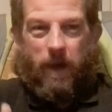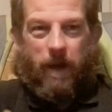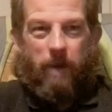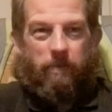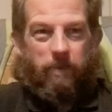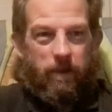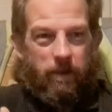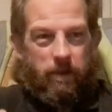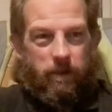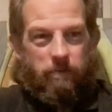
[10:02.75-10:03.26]
able
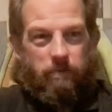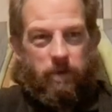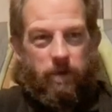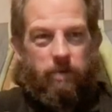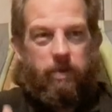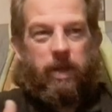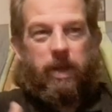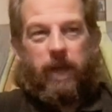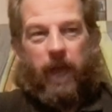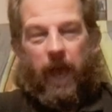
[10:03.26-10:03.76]
to
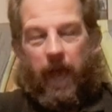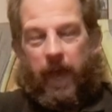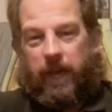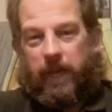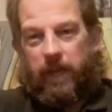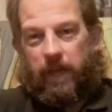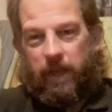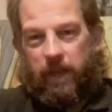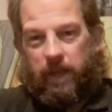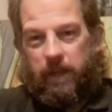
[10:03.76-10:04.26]

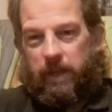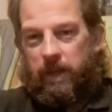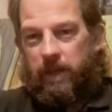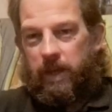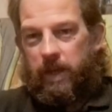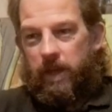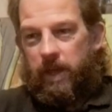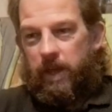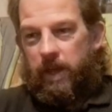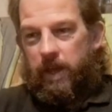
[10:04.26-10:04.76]
communicate
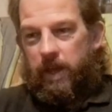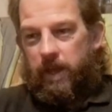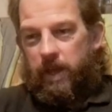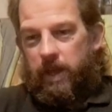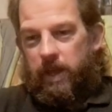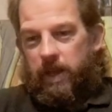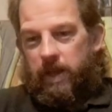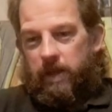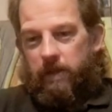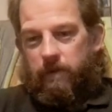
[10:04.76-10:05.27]

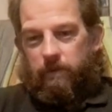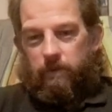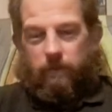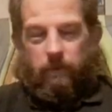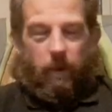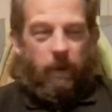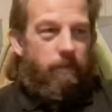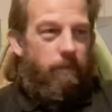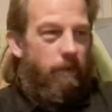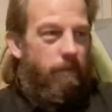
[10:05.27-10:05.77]

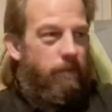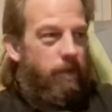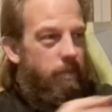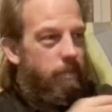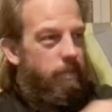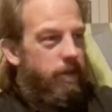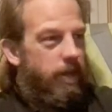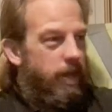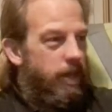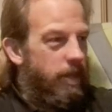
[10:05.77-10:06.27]
with
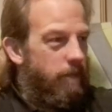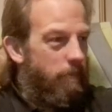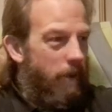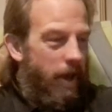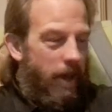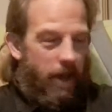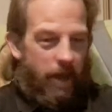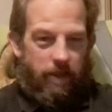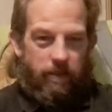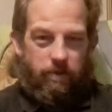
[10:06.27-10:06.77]
somebody in the
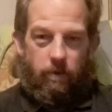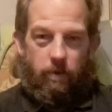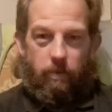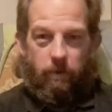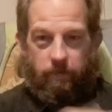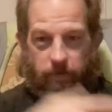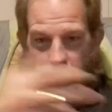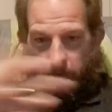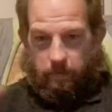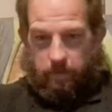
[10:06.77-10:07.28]
past or
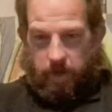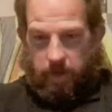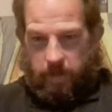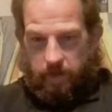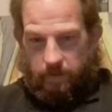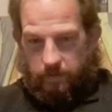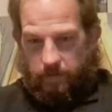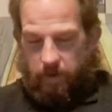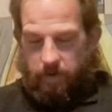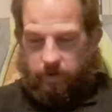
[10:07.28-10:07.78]
with somebody in
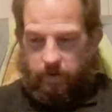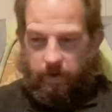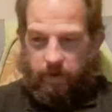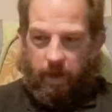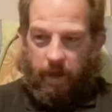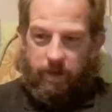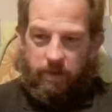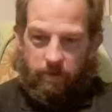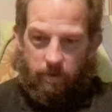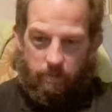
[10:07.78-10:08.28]
the future, and
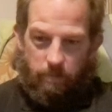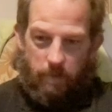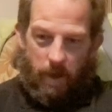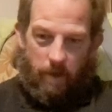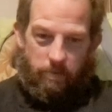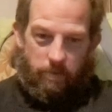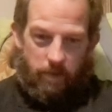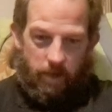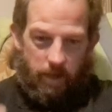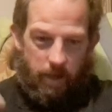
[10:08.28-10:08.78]
like sort of be
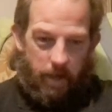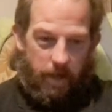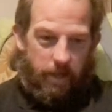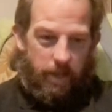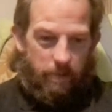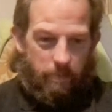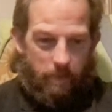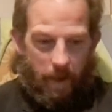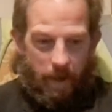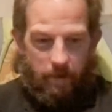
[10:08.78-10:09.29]
able to learn
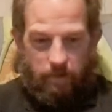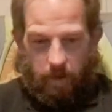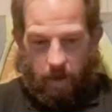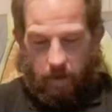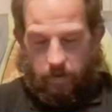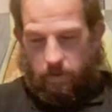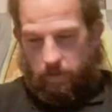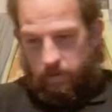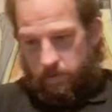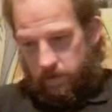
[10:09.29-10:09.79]
about
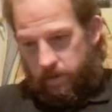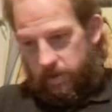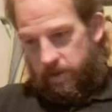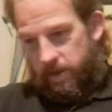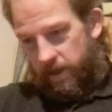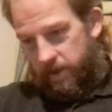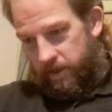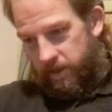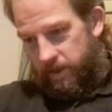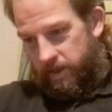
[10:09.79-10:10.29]

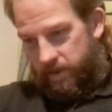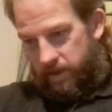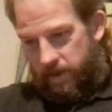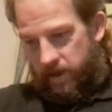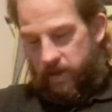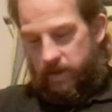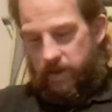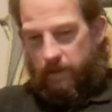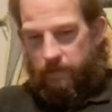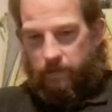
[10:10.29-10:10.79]

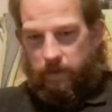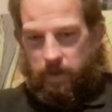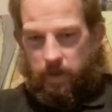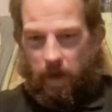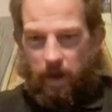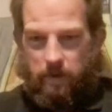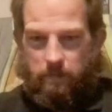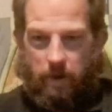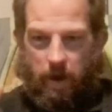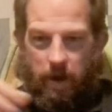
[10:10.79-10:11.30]
these different
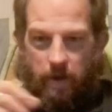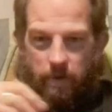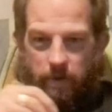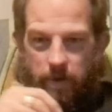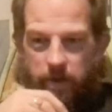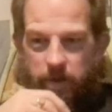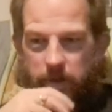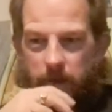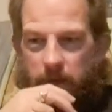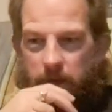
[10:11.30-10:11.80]
time
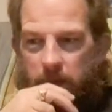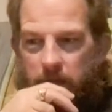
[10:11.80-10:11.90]
periods.